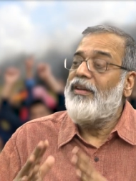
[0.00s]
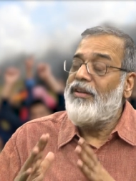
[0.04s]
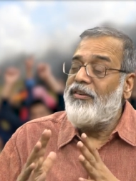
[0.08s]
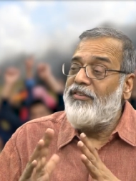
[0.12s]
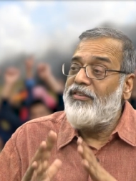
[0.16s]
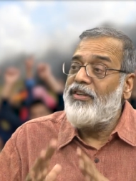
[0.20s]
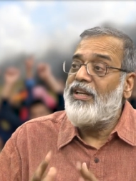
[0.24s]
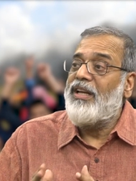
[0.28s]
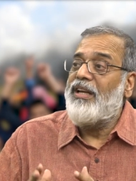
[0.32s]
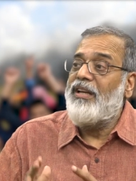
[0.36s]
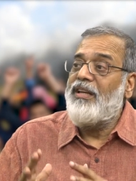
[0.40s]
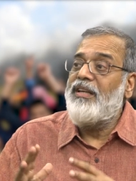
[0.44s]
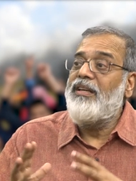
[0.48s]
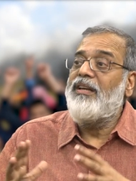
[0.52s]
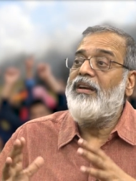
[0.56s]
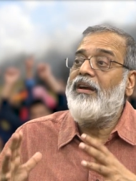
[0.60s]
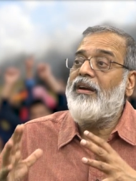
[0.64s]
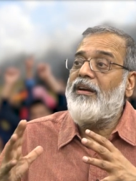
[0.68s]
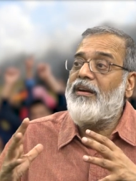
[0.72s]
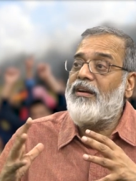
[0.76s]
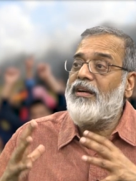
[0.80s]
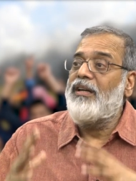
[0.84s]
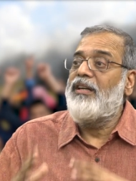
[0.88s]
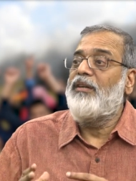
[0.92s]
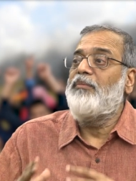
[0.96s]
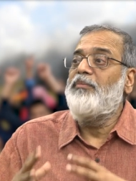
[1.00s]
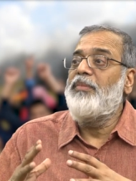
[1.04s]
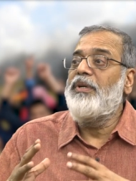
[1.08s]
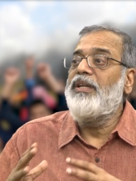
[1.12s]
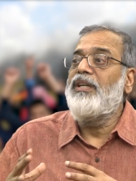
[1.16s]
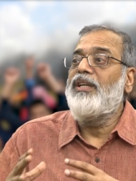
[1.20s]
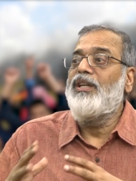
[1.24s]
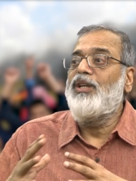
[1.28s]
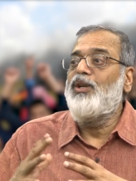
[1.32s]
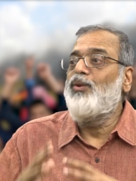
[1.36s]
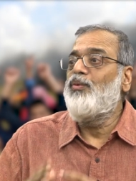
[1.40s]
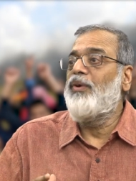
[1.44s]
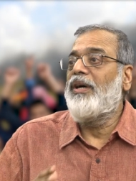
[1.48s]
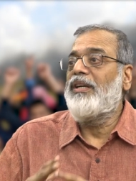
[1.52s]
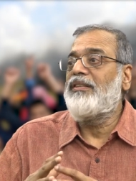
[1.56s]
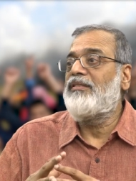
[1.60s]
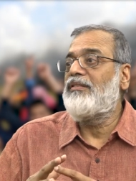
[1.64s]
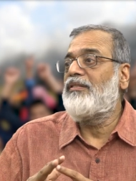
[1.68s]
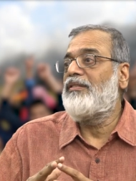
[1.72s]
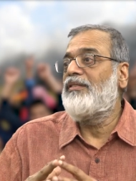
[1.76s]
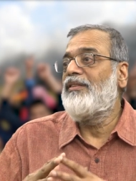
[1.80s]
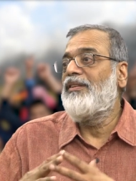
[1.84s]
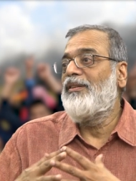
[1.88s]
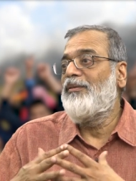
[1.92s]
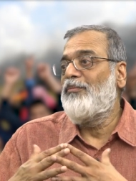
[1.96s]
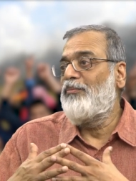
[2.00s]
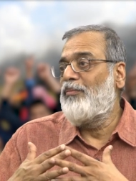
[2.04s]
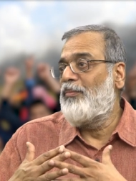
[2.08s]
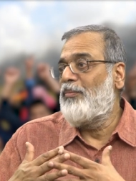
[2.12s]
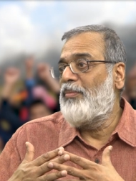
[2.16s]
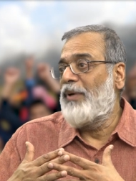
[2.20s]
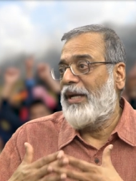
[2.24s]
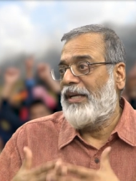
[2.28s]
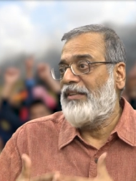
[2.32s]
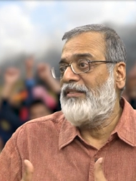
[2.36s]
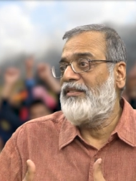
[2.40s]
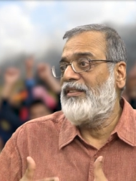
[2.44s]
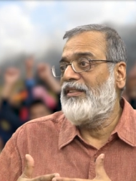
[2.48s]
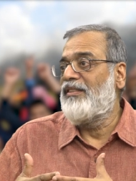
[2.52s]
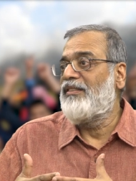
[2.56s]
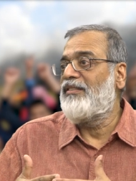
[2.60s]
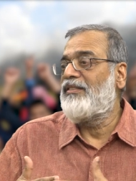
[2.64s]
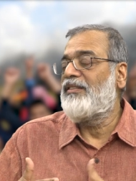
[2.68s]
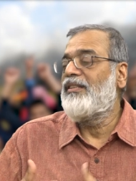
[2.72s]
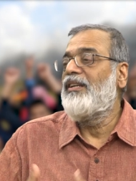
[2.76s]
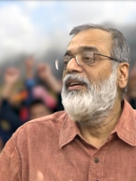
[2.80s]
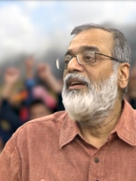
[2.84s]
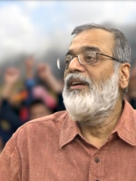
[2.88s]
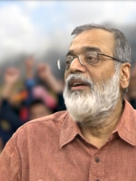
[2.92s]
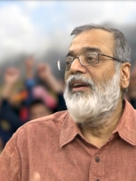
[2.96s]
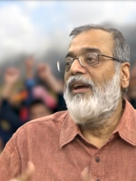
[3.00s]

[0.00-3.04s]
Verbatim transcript: really curbing US presence